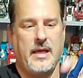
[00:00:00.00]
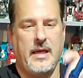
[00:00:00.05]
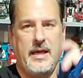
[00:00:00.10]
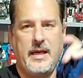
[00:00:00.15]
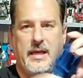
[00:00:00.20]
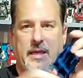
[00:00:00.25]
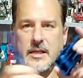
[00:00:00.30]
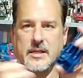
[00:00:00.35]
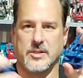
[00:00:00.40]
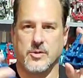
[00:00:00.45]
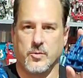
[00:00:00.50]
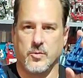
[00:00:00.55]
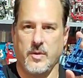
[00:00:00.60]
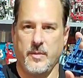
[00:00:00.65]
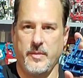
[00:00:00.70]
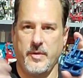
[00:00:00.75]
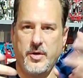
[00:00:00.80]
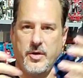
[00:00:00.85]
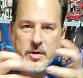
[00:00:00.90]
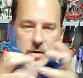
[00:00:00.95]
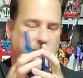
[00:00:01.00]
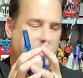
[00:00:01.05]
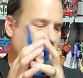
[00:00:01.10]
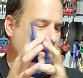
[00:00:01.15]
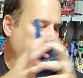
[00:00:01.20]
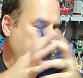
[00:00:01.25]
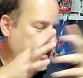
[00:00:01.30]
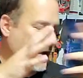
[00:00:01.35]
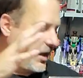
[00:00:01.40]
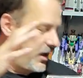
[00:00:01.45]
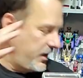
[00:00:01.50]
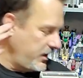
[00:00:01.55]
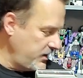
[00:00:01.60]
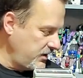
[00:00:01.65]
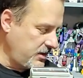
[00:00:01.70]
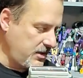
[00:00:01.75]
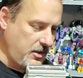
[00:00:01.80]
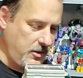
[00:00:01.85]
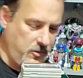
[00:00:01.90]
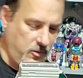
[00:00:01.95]
is remove the
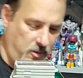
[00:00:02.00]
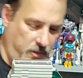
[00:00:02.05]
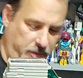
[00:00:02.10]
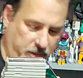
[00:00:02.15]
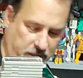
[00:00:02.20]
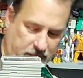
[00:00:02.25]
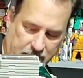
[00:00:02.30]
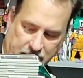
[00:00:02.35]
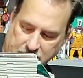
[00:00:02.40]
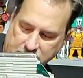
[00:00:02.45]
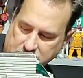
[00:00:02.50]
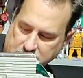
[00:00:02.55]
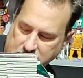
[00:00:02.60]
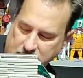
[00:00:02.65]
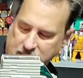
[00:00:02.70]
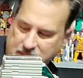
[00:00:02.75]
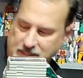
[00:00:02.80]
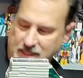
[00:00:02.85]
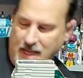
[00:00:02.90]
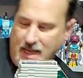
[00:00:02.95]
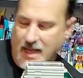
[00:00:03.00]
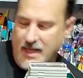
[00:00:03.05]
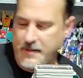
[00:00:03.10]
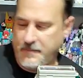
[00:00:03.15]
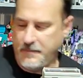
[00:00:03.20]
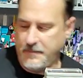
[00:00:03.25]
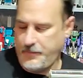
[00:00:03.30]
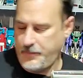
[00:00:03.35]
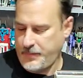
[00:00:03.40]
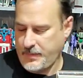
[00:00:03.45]
guns. We'll put these to the side.